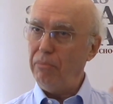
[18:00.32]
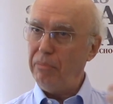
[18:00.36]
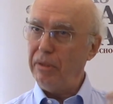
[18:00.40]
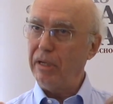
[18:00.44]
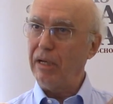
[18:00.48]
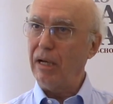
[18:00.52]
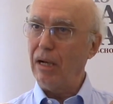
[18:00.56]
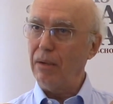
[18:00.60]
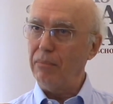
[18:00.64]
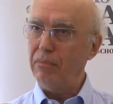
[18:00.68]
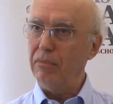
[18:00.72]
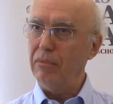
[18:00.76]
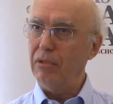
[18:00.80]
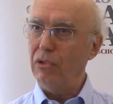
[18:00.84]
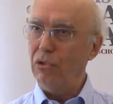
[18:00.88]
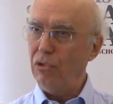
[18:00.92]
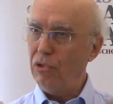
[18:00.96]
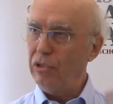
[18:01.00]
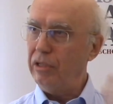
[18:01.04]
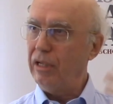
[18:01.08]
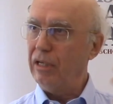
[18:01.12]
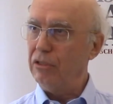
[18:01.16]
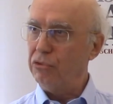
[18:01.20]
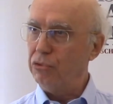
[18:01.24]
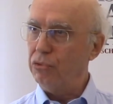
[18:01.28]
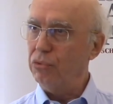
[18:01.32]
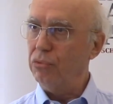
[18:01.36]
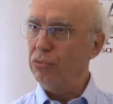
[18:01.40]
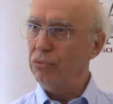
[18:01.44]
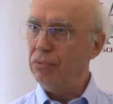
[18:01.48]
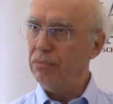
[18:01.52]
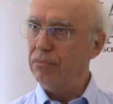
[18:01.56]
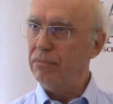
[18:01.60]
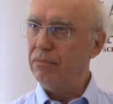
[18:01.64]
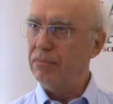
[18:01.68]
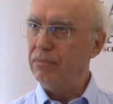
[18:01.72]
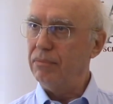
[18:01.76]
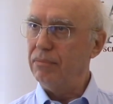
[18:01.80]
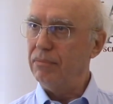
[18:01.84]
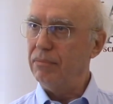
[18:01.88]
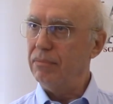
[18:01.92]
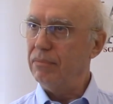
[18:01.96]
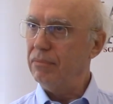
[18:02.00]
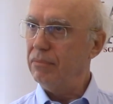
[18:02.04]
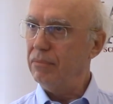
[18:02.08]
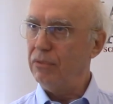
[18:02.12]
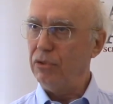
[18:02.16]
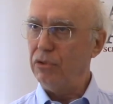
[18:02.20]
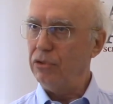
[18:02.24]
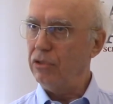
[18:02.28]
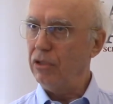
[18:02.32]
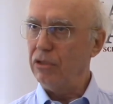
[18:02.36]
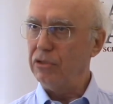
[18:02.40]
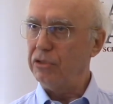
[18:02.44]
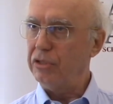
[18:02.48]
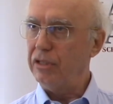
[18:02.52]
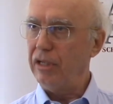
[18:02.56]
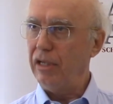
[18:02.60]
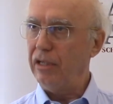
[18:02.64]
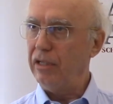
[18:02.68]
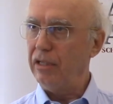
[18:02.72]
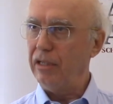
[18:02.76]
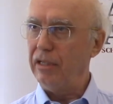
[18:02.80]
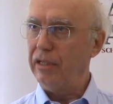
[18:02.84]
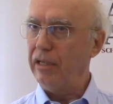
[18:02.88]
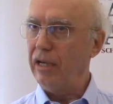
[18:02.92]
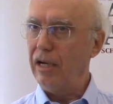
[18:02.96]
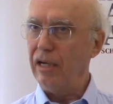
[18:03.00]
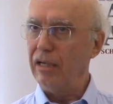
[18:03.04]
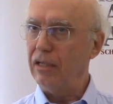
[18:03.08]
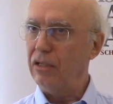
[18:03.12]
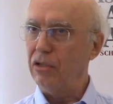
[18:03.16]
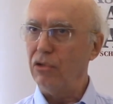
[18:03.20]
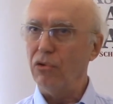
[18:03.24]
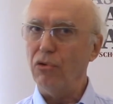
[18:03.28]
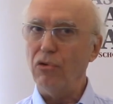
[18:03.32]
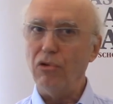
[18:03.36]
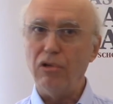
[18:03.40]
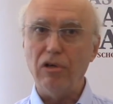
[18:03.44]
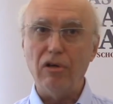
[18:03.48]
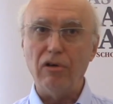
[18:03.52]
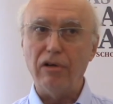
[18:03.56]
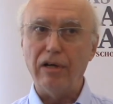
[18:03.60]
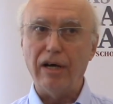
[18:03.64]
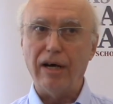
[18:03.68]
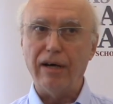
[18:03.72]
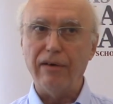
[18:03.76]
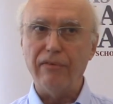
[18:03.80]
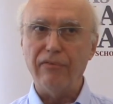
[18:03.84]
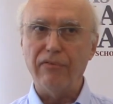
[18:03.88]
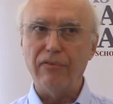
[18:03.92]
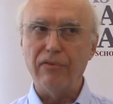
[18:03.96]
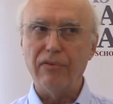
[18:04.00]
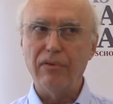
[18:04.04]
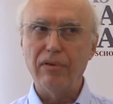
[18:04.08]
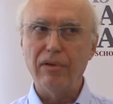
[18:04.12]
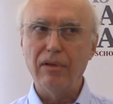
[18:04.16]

become older too. You don't stay young all your life.